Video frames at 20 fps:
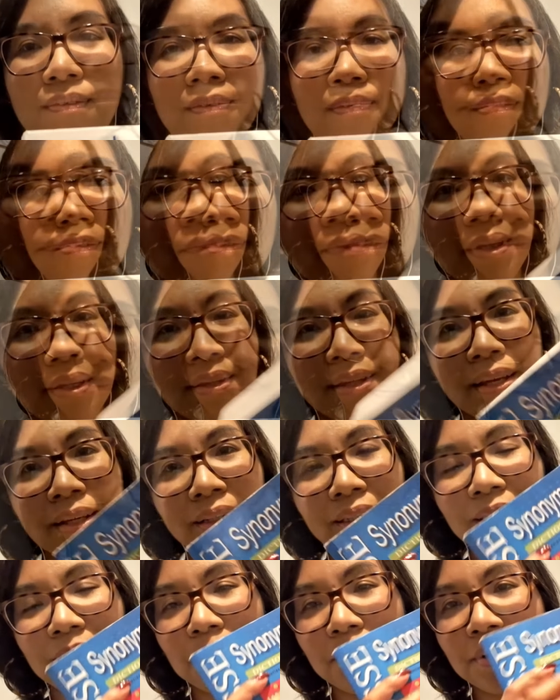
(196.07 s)
The
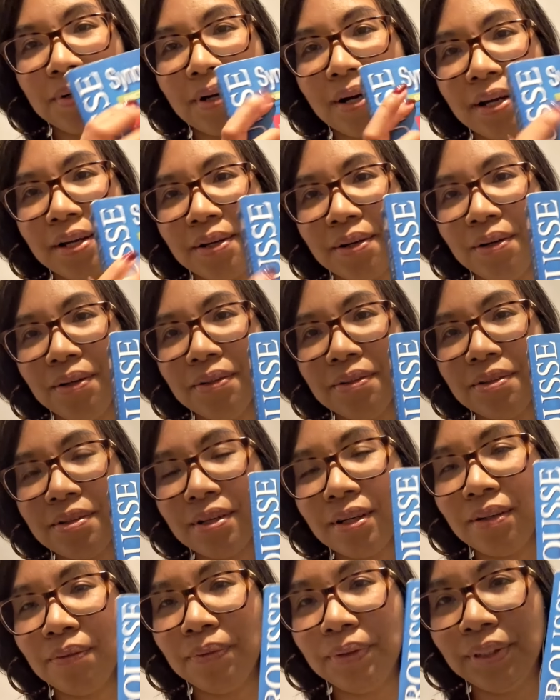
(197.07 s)
next book I got
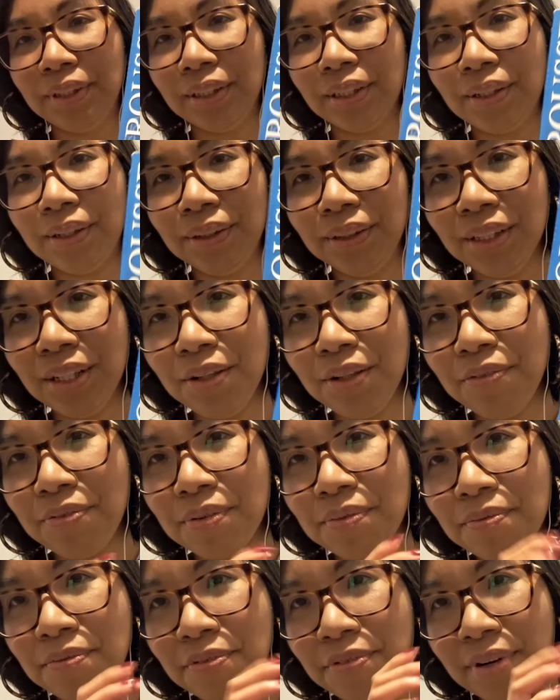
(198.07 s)
was also from
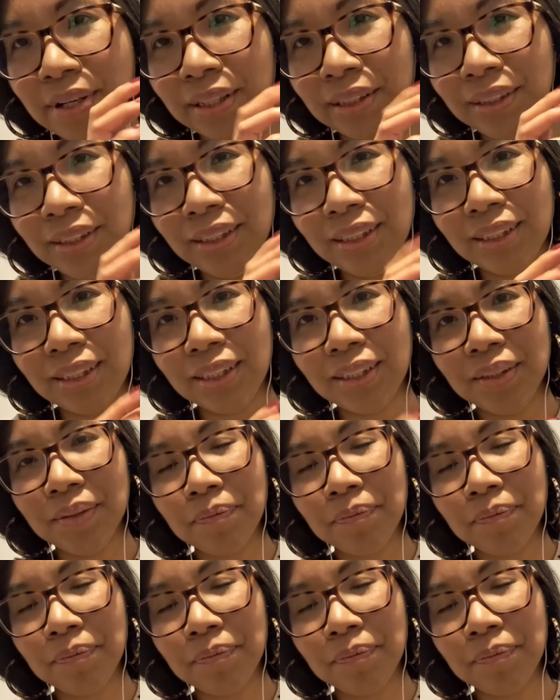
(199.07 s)
France.